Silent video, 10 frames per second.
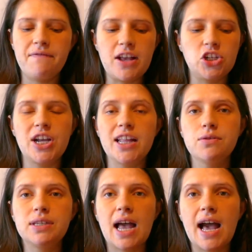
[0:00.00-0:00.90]
that
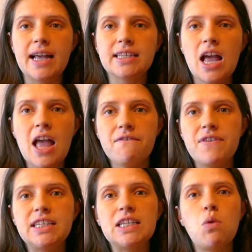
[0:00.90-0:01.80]
shadow side,
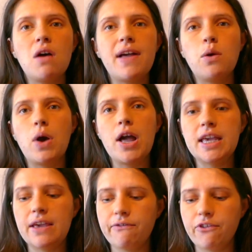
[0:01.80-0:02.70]
this is what they're
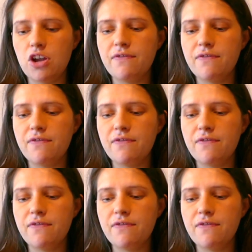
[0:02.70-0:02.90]
working through.